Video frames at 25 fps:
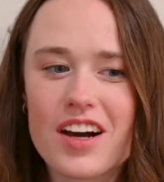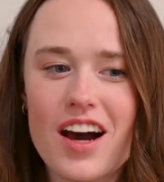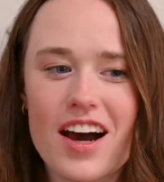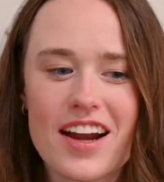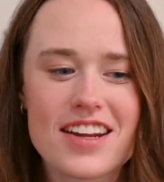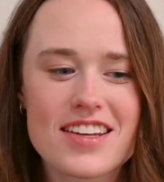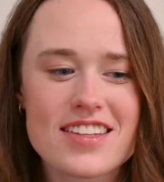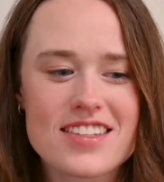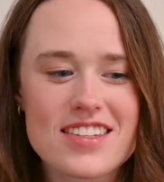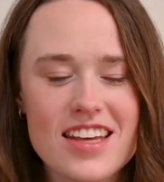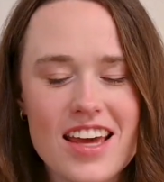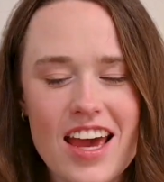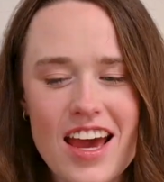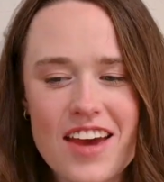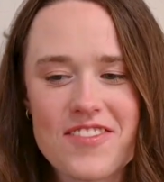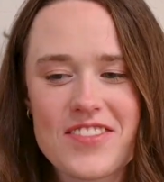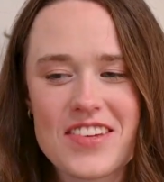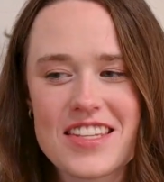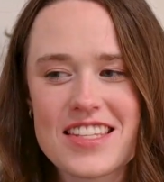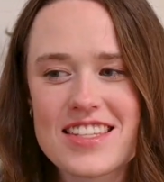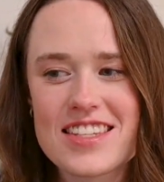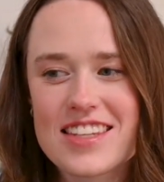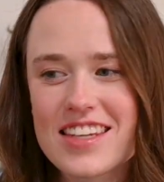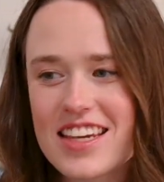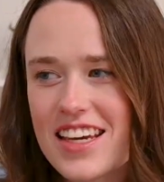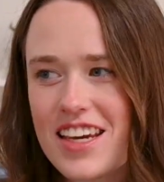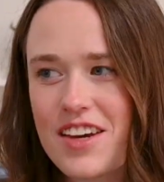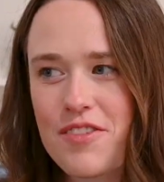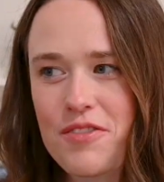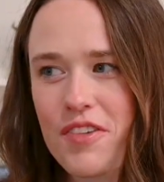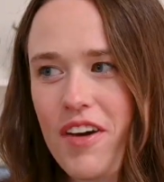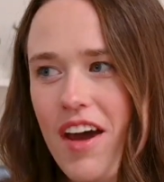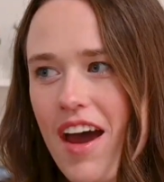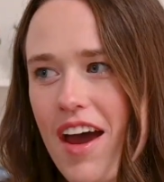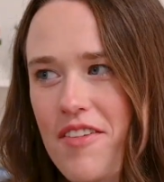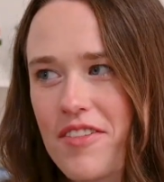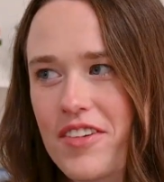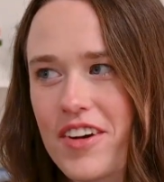Honestly, I've been seeing it
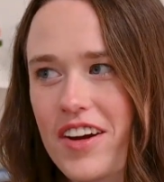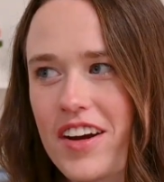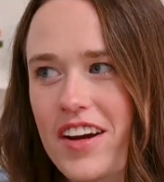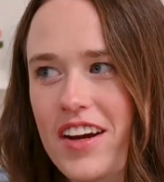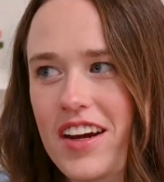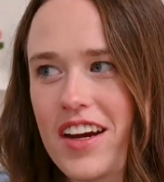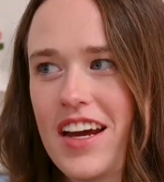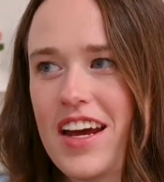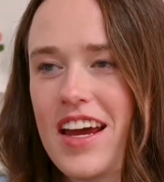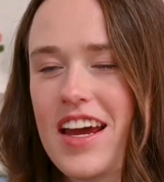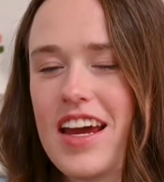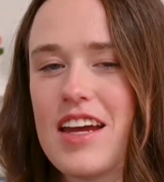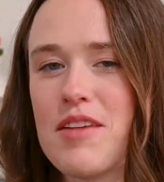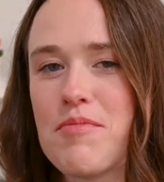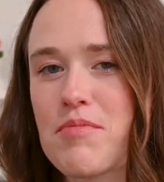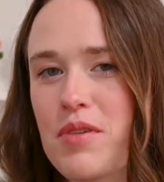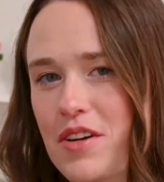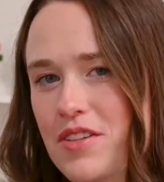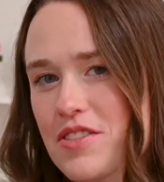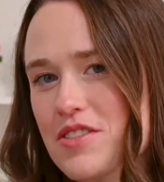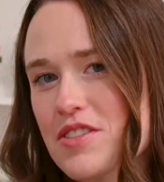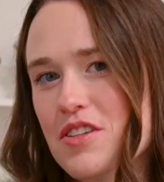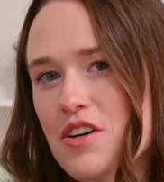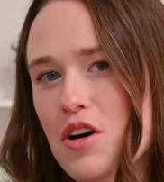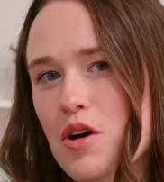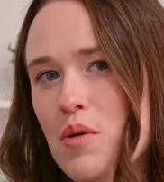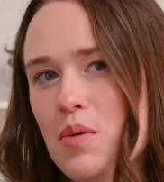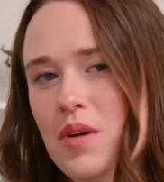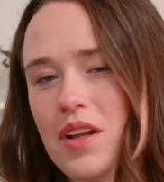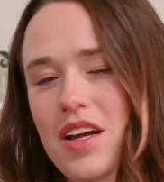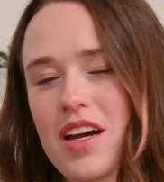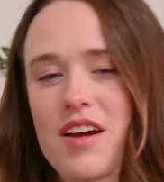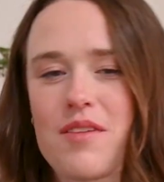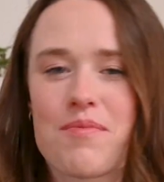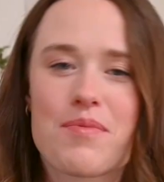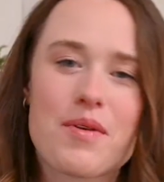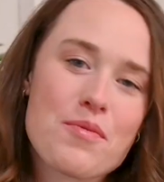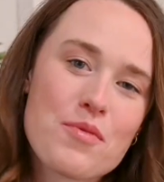forever in Barnes & Noble,
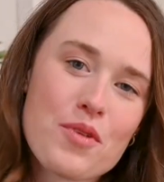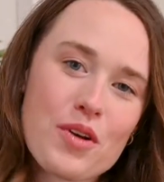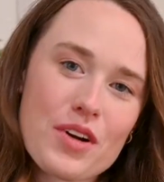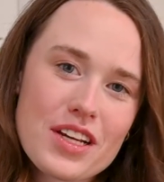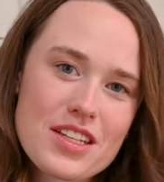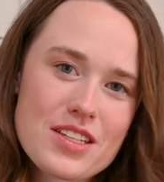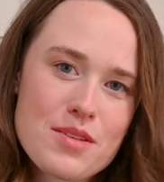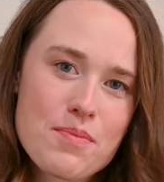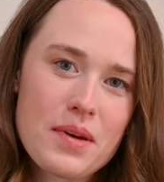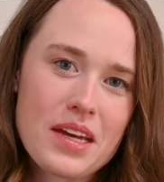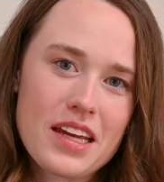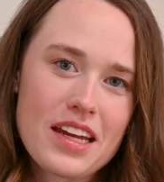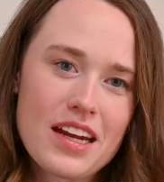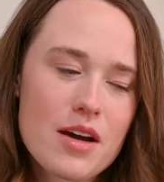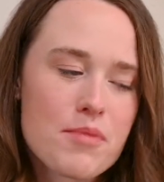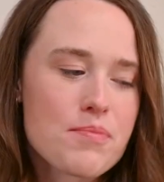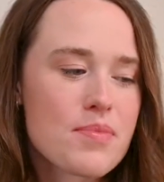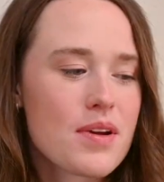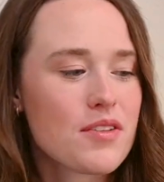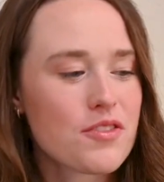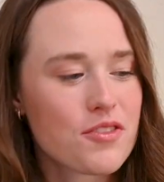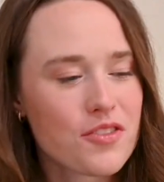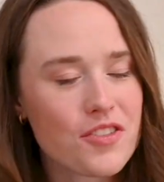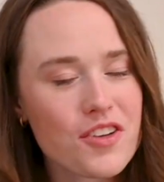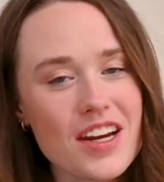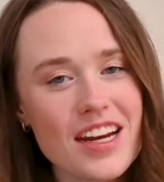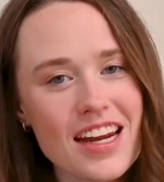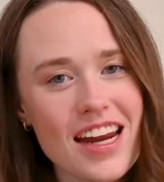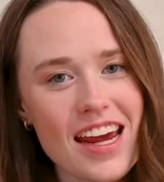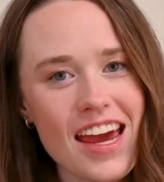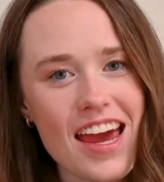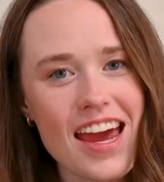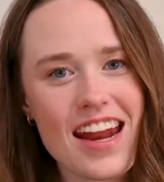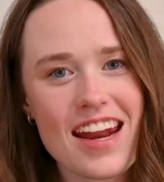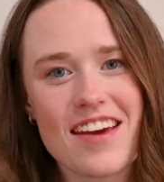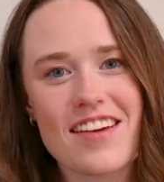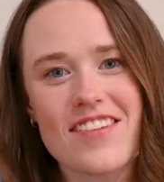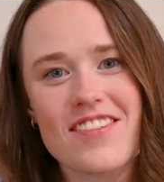and I've been wanting to pick it up and read
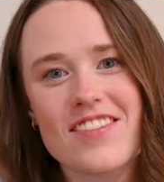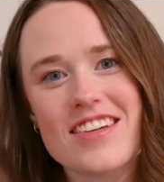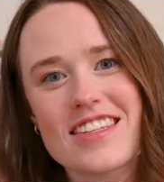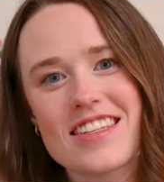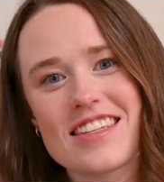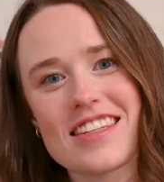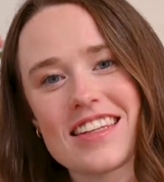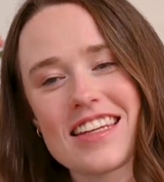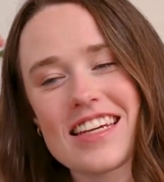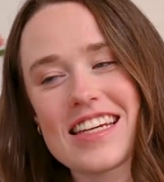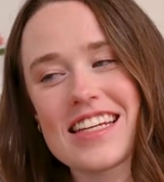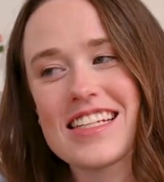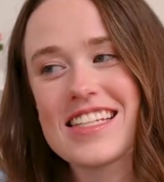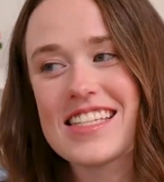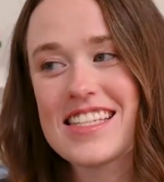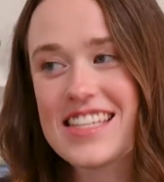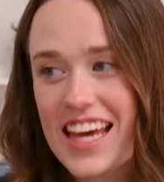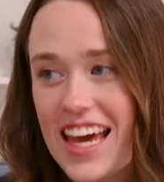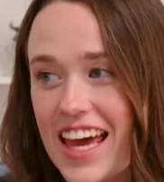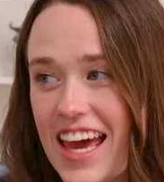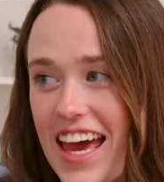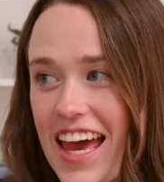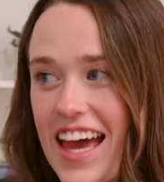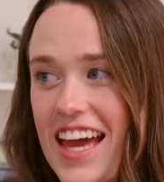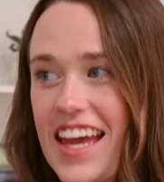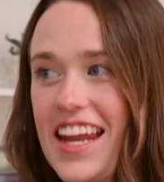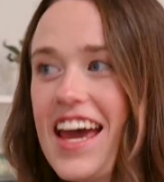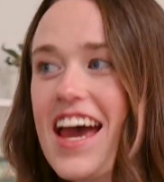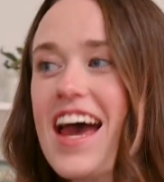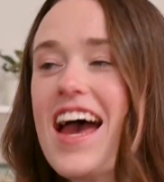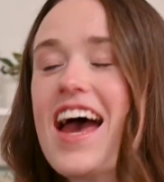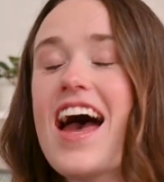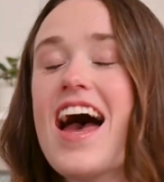it, and I recently did.